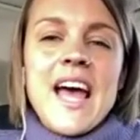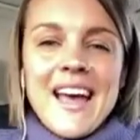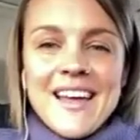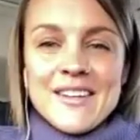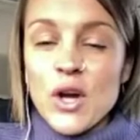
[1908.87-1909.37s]

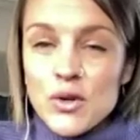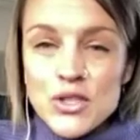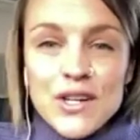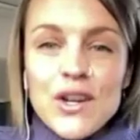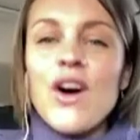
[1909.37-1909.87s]
and
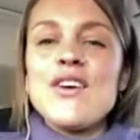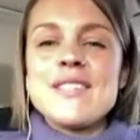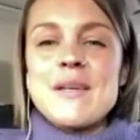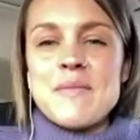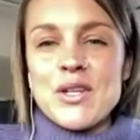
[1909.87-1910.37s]
coaching calls
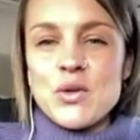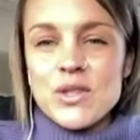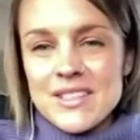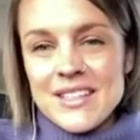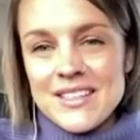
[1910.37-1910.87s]
that
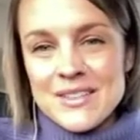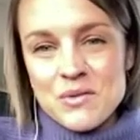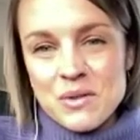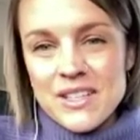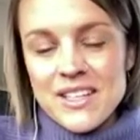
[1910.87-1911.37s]
mentors lead it's
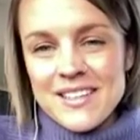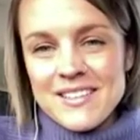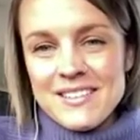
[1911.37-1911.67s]
really